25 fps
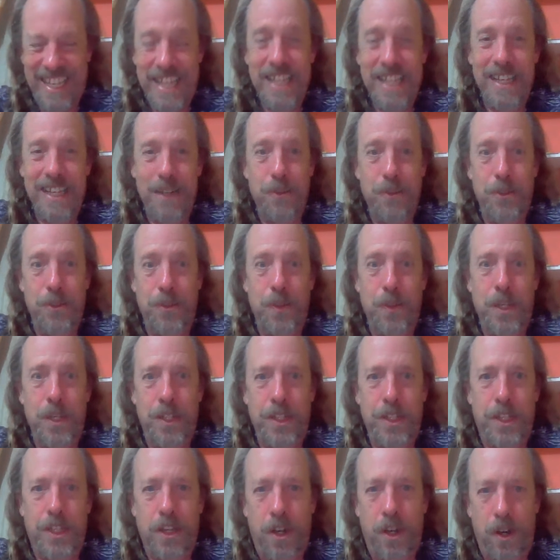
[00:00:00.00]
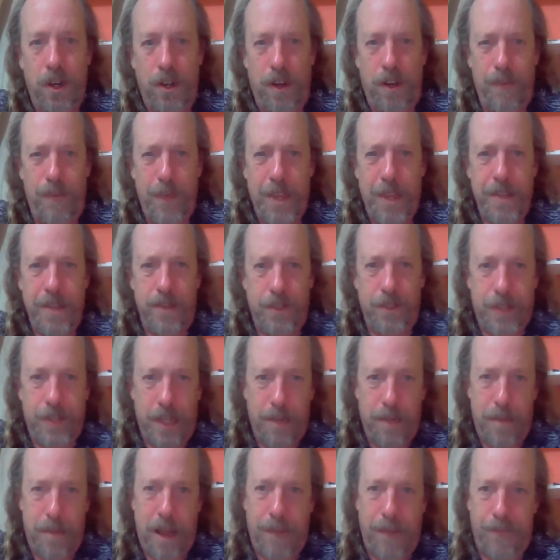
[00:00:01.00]
It was really cold. I think it was
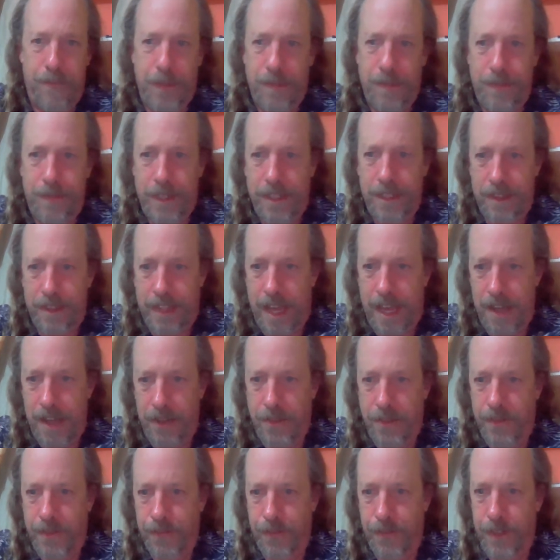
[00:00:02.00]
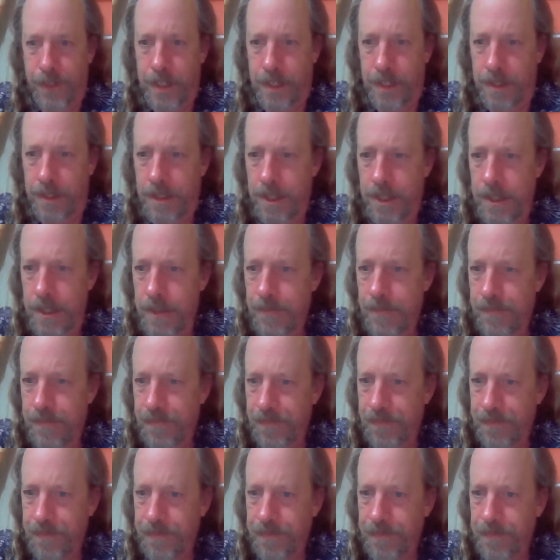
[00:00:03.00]
at about 15,000 feet.
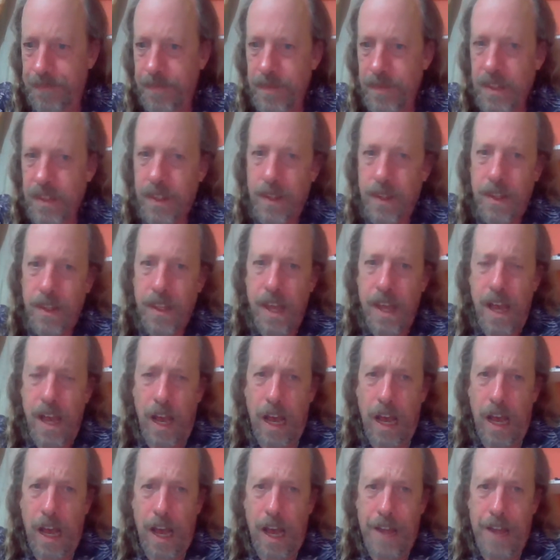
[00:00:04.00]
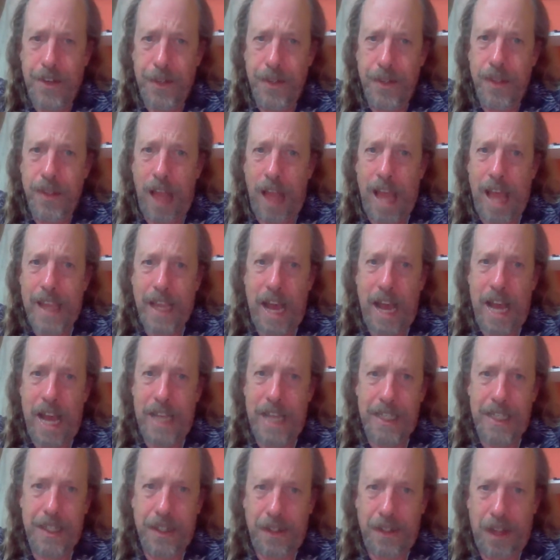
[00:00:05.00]
I do like
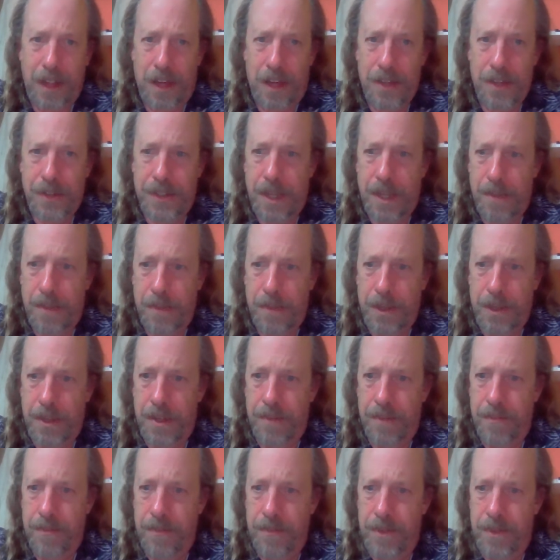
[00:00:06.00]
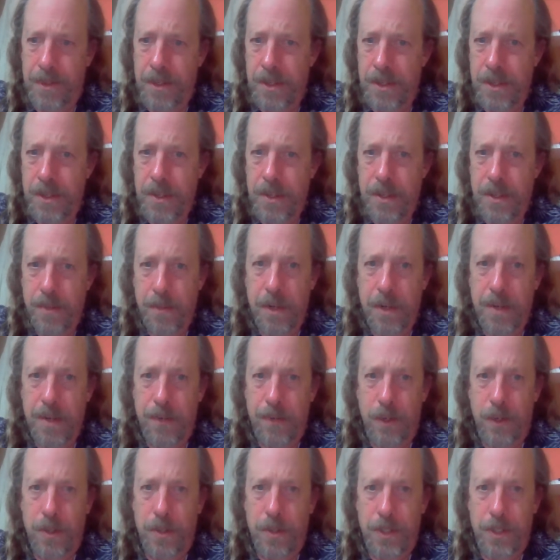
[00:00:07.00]
hiking along some of the
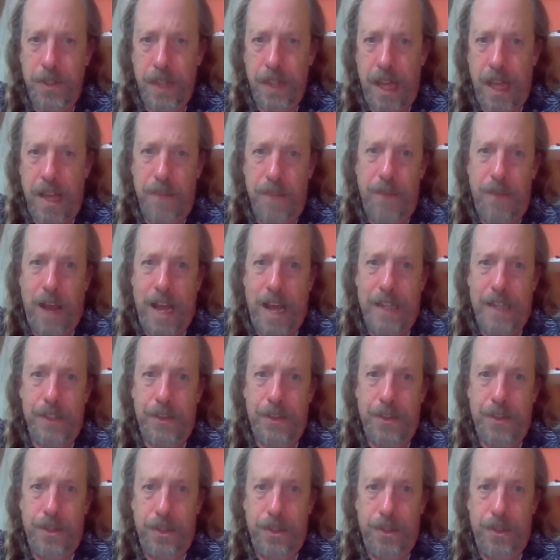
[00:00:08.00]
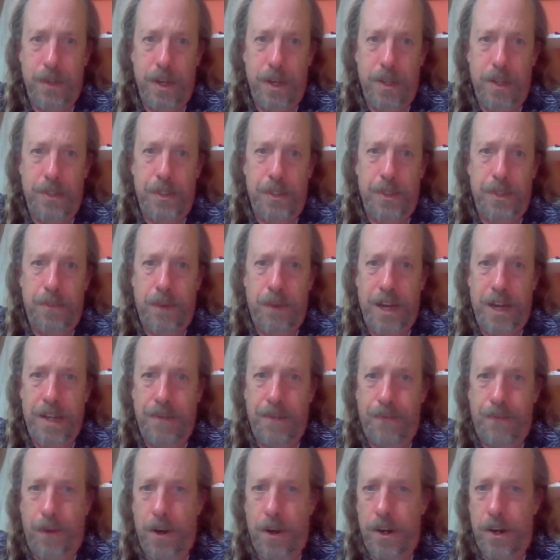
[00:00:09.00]
rivers. I've hiked through some
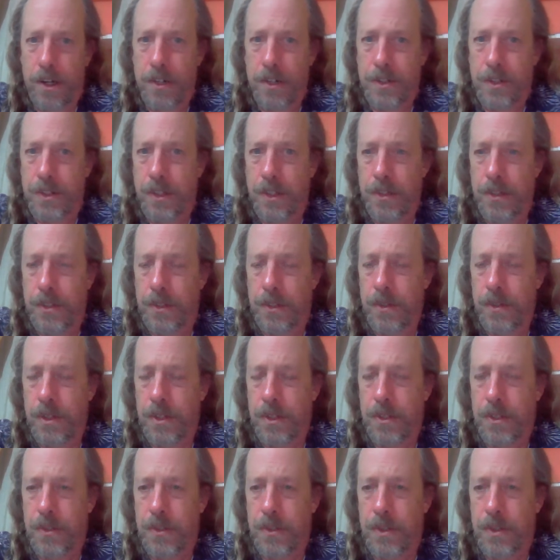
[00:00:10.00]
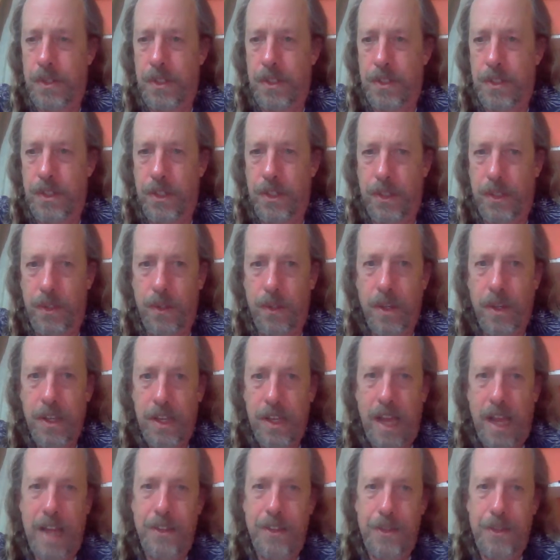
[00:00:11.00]
rainforests. Those are interesting too.
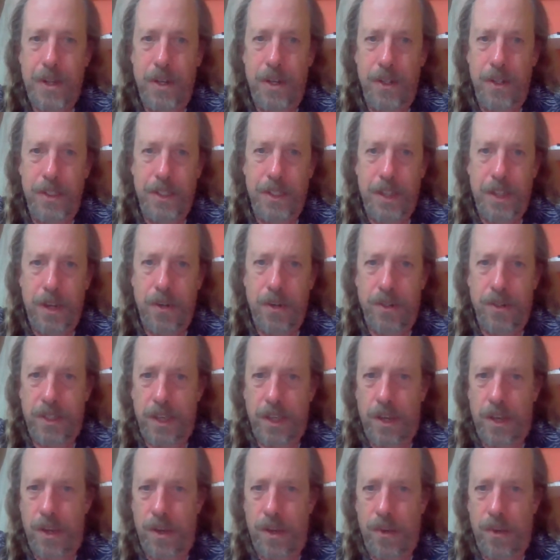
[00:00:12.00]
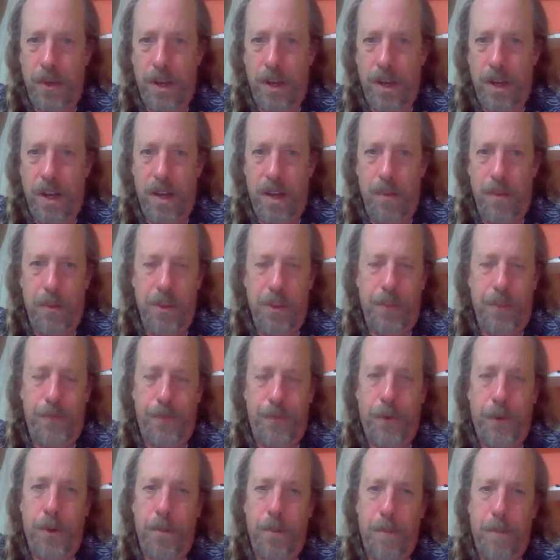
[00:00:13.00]
I generally don't go with a
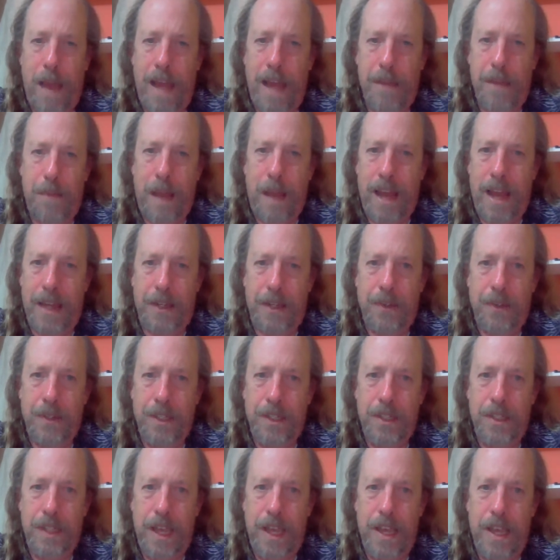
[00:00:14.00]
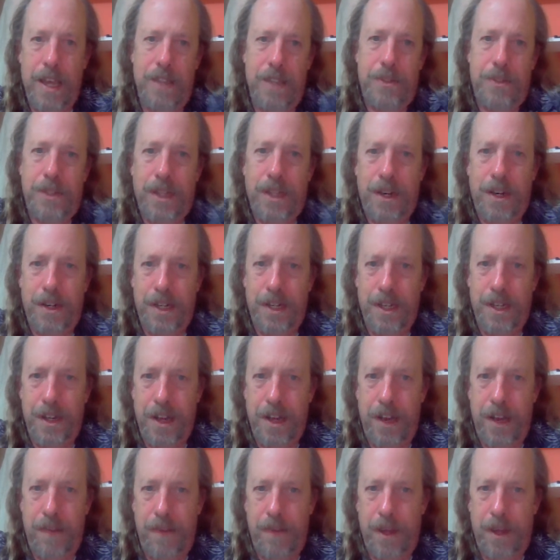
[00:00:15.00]
full backpack or anything. I just carry
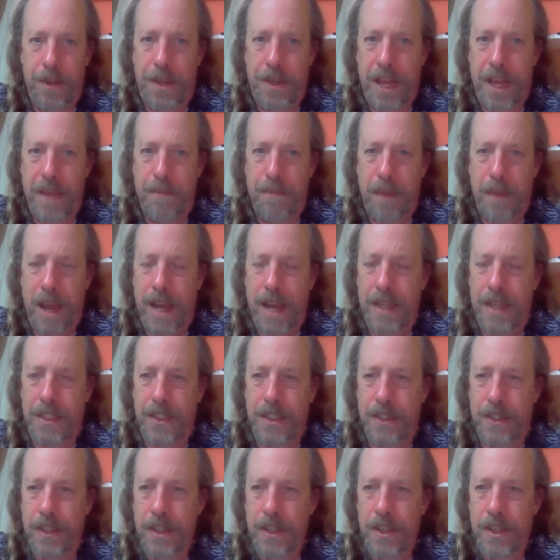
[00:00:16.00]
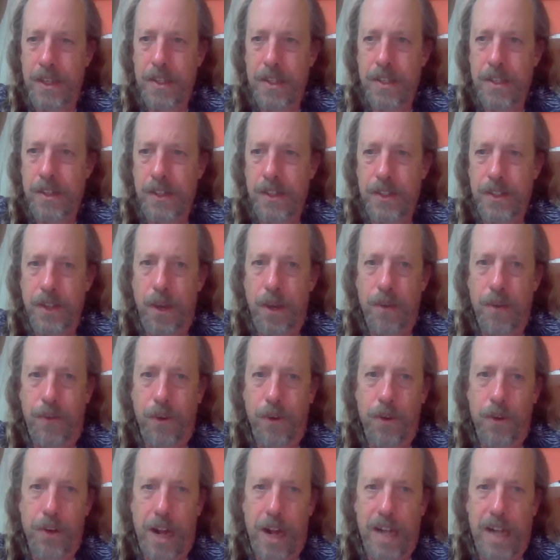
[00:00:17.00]
enough a day pack, go
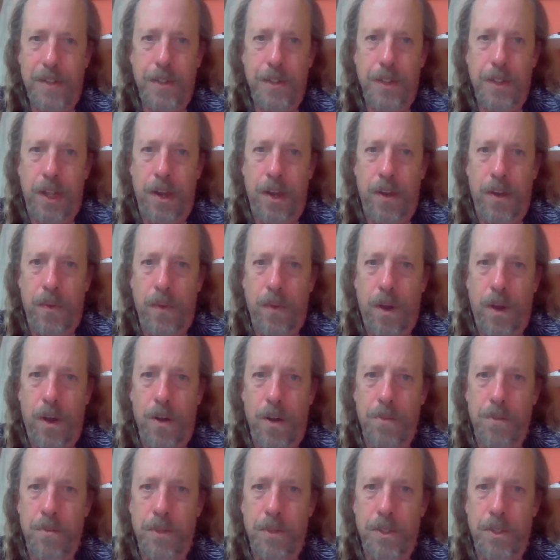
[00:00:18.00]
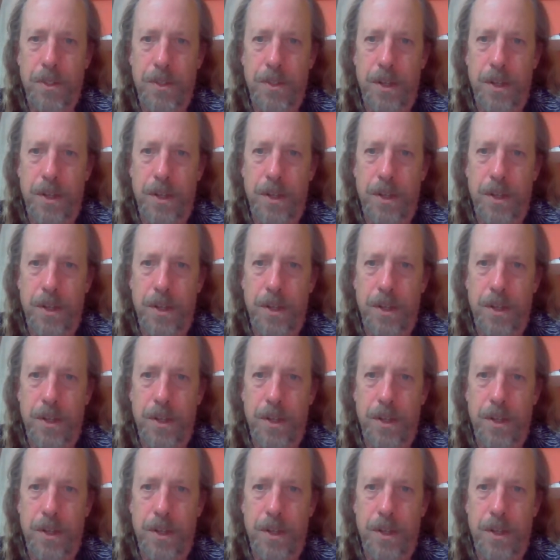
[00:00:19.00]
for a nice long walk. But